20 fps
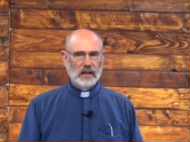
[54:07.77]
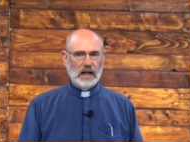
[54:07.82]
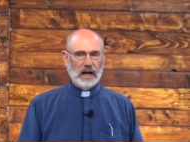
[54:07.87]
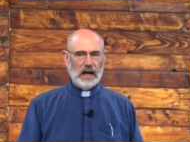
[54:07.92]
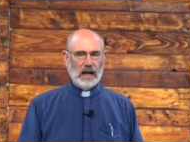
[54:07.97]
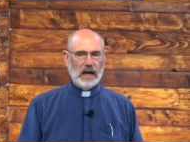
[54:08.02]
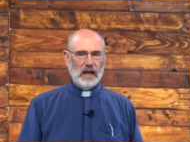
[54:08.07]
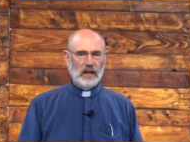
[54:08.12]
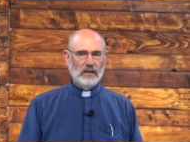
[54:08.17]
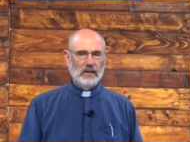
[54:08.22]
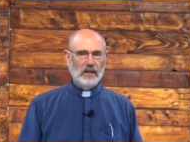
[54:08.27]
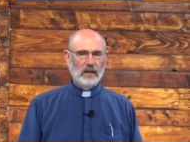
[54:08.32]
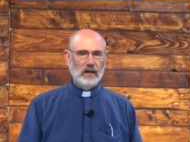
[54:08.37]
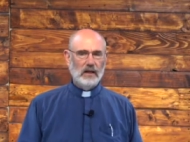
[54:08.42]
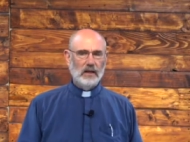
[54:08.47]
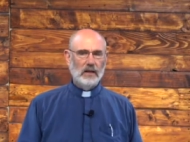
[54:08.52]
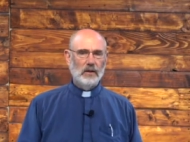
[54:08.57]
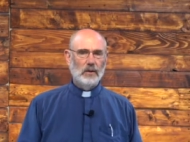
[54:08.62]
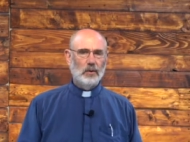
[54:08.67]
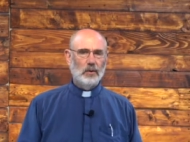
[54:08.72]
and the
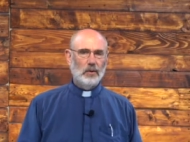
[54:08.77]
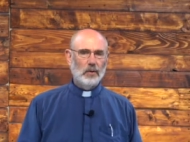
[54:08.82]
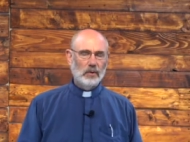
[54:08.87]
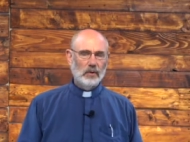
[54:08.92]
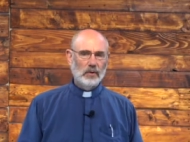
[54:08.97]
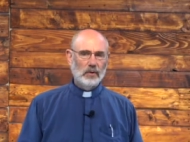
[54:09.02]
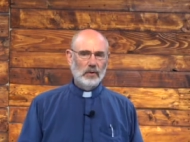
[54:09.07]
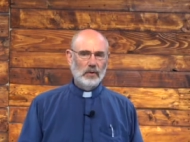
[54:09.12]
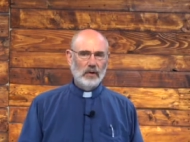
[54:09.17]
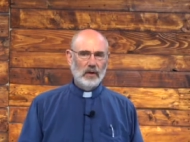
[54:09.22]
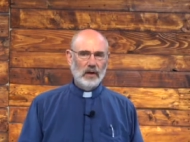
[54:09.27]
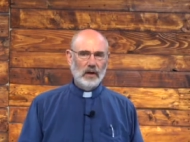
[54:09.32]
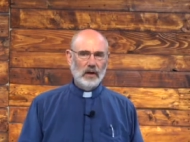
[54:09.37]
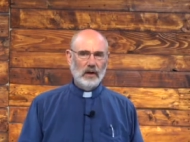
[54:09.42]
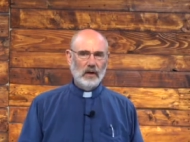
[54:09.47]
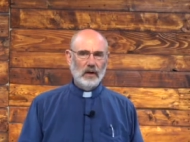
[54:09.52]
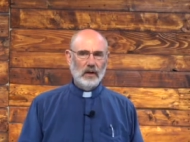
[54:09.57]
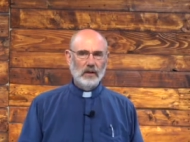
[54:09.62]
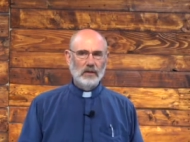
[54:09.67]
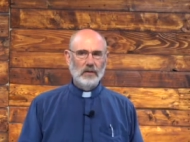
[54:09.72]
order
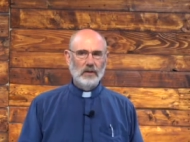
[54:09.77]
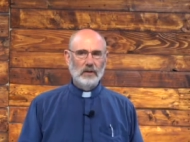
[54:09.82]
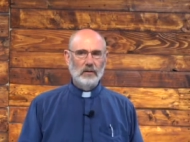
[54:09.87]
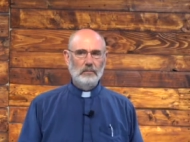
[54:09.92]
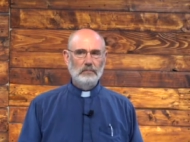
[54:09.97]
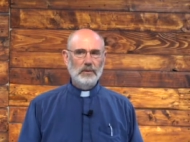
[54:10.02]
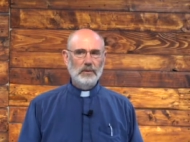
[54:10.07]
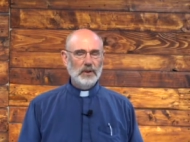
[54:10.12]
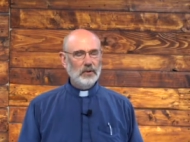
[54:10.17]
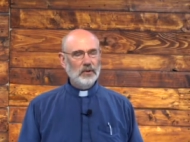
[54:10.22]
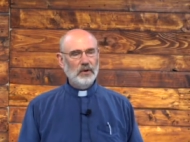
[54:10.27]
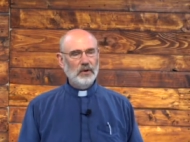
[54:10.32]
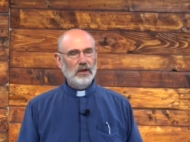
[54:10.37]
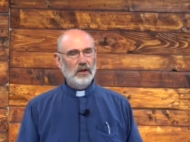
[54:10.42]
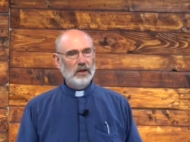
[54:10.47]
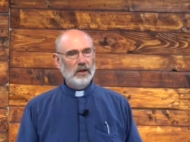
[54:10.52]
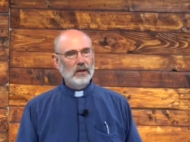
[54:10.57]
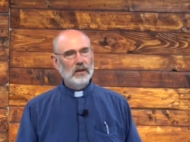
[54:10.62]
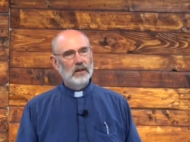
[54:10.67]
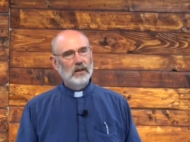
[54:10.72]
and
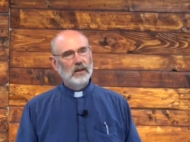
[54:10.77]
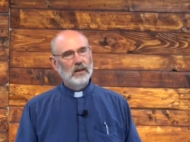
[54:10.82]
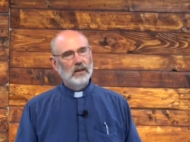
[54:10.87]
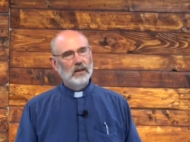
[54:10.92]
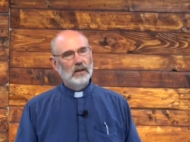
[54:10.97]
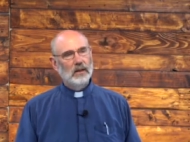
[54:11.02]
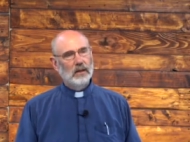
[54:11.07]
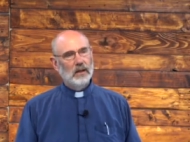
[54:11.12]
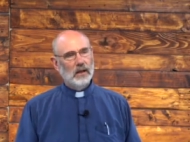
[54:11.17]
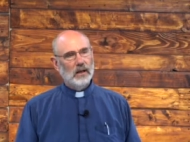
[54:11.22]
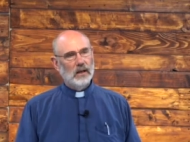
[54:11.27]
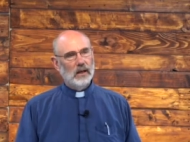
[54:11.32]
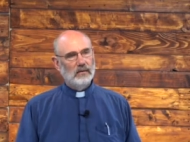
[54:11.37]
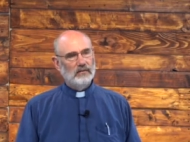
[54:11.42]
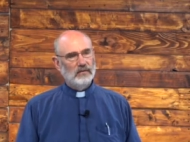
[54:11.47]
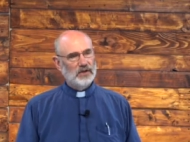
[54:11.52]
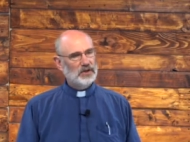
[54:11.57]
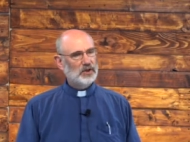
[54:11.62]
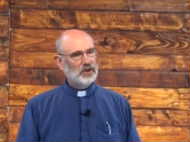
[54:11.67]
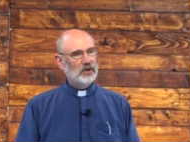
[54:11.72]
beauty of
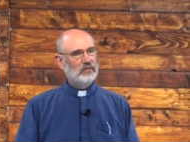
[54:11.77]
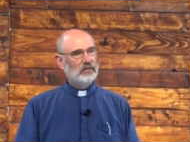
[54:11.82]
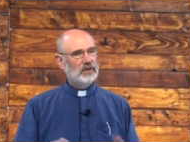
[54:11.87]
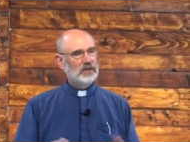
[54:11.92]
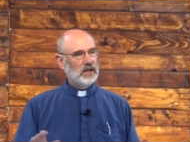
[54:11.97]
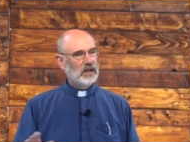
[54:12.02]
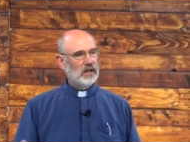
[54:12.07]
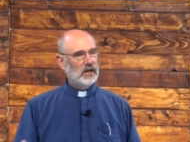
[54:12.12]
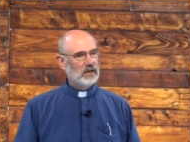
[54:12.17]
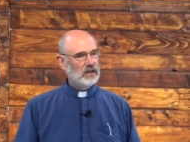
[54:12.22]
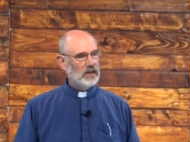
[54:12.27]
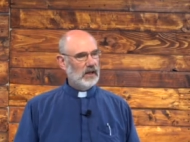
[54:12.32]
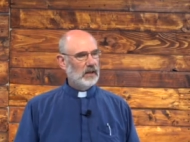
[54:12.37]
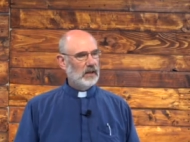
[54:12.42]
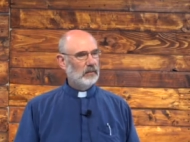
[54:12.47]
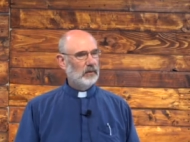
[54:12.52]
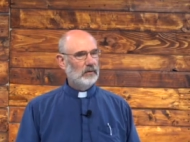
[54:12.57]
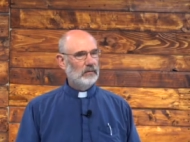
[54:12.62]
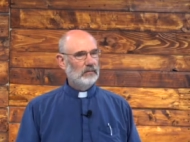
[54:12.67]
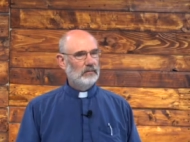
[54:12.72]
the service at his
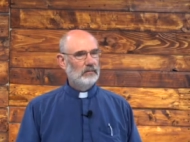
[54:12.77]
table.